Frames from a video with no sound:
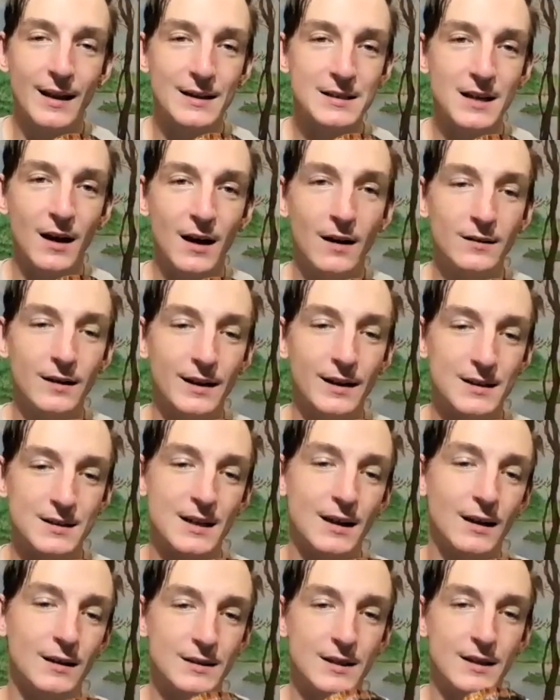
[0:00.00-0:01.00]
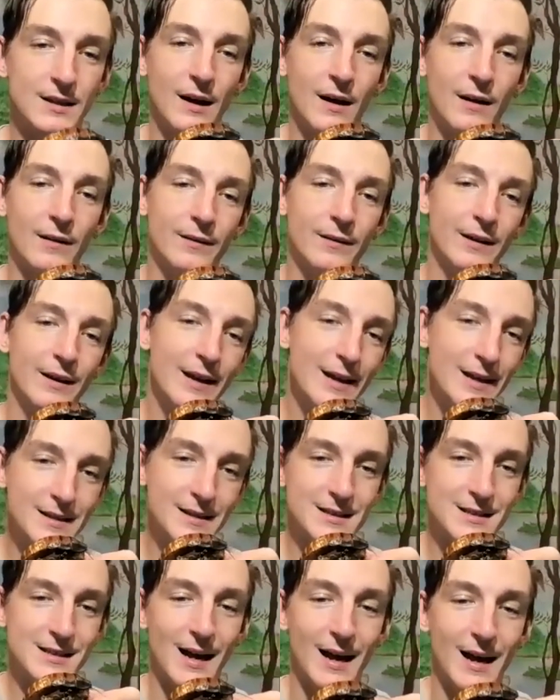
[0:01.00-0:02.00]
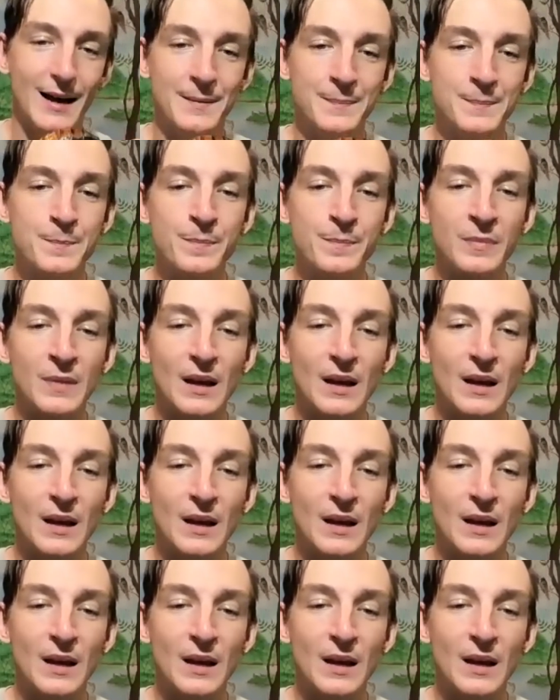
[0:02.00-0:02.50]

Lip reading: That's unlike a skeleton on the inside.